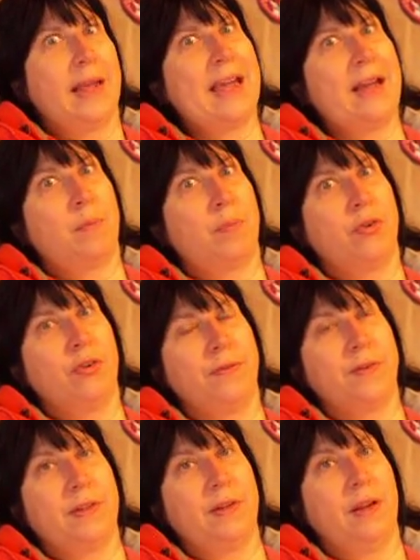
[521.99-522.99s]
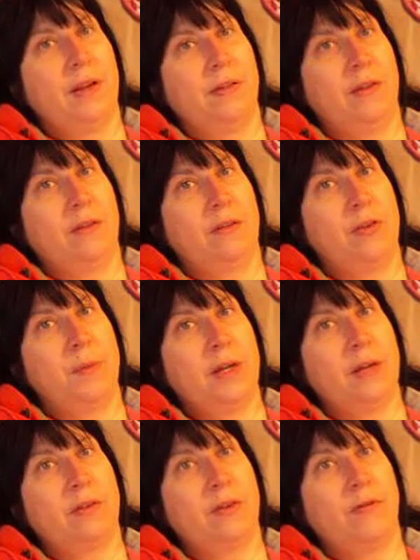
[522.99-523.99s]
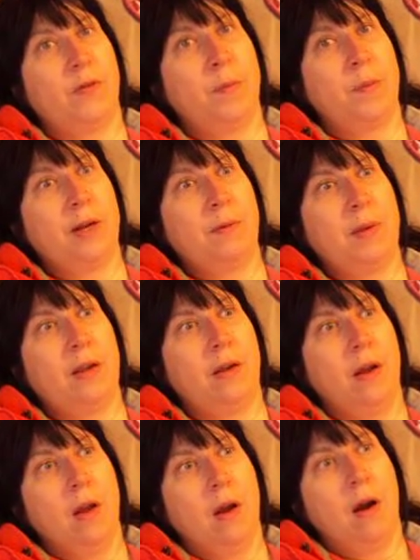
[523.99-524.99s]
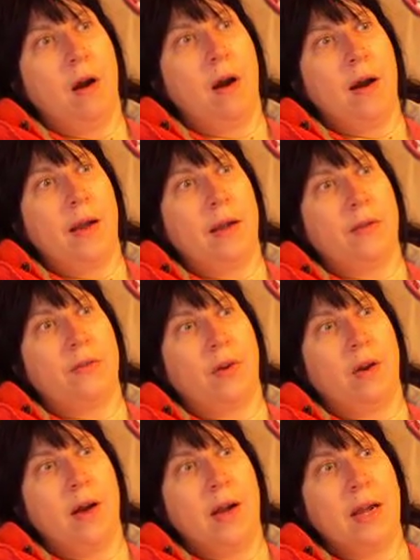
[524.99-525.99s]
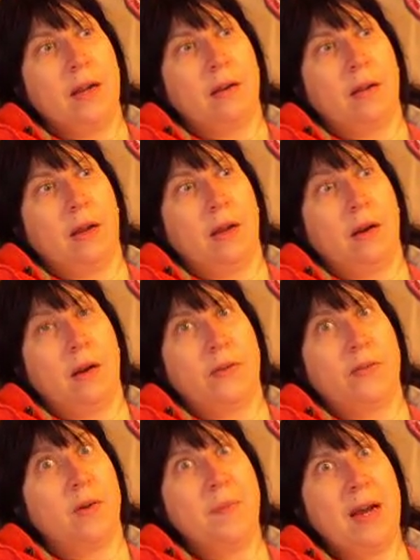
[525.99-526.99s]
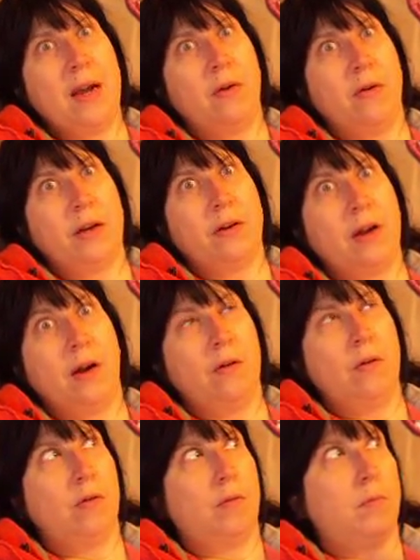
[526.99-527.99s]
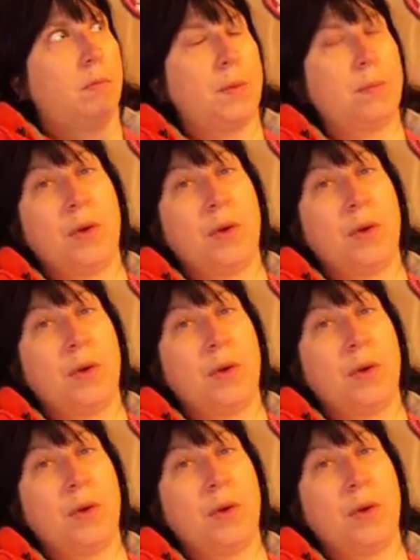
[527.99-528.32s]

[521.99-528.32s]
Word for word: I can't prove it did anything to me except for made me high as a kite, and somehow I got home.